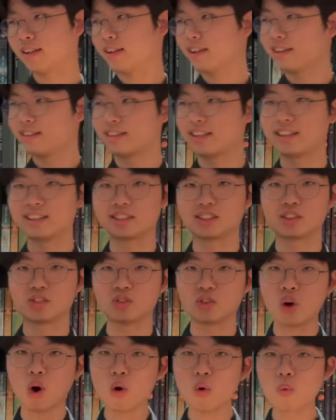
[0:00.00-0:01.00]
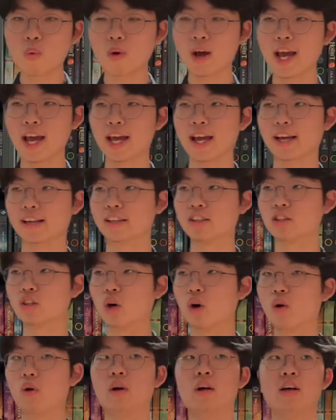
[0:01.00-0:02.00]
There's no way I can
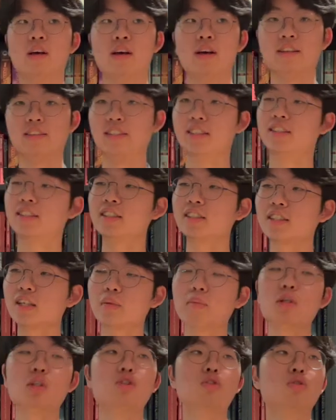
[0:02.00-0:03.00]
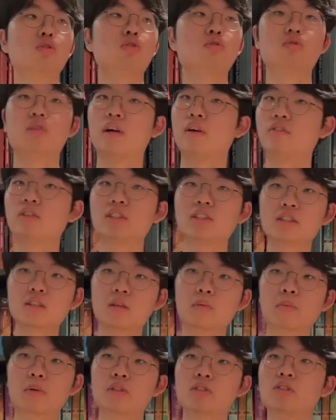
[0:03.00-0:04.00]
go, this is gonna be true for every single
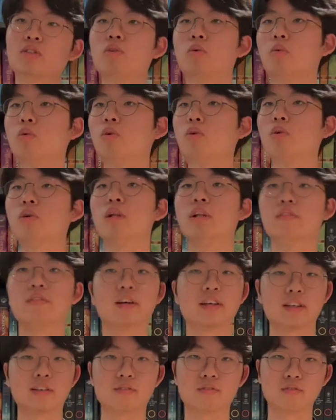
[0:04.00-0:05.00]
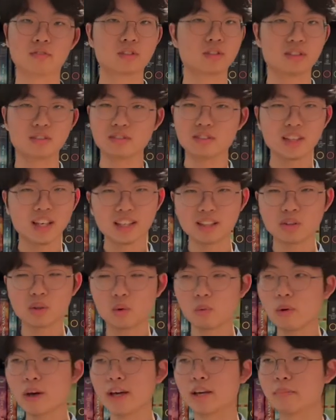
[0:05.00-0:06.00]
person in the world. Like, ain't no
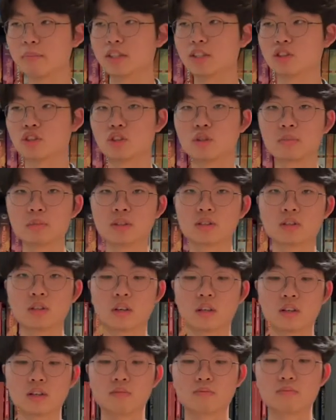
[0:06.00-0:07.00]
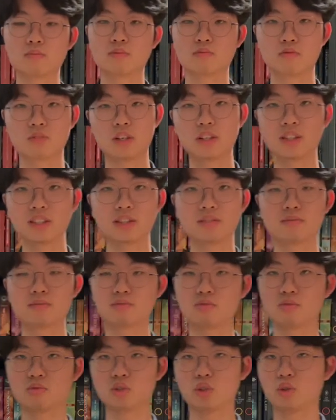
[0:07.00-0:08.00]
way because humans are very
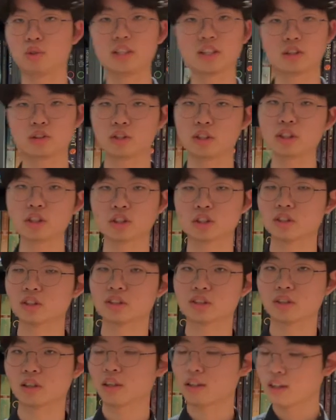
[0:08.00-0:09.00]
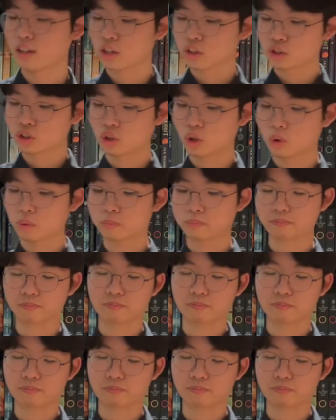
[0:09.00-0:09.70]
unique creatures. So,